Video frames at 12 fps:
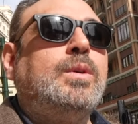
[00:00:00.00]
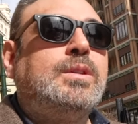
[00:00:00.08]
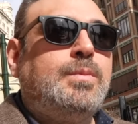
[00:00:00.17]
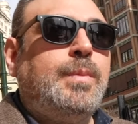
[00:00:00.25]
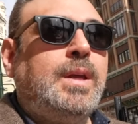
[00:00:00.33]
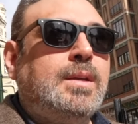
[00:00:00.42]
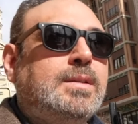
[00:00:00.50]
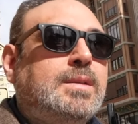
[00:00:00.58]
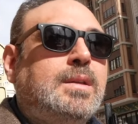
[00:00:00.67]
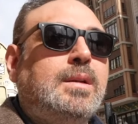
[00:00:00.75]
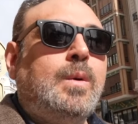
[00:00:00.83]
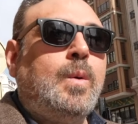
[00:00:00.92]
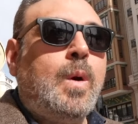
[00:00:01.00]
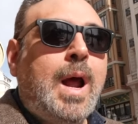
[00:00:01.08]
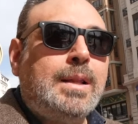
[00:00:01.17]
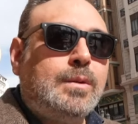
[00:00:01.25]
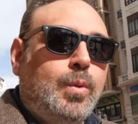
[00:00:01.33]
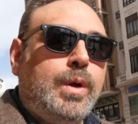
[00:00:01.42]
Which means
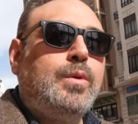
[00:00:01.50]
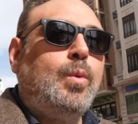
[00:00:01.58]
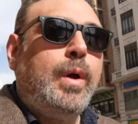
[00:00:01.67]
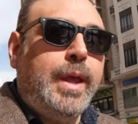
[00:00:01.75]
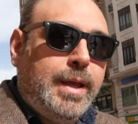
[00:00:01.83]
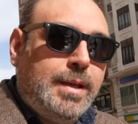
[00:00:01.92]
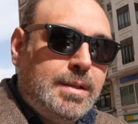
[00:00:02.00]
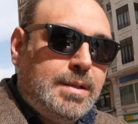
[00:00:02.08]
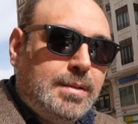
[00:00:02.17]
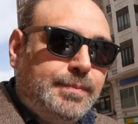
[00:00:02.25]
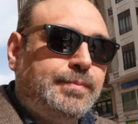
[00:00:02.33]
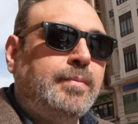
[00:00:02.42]
rat with wings.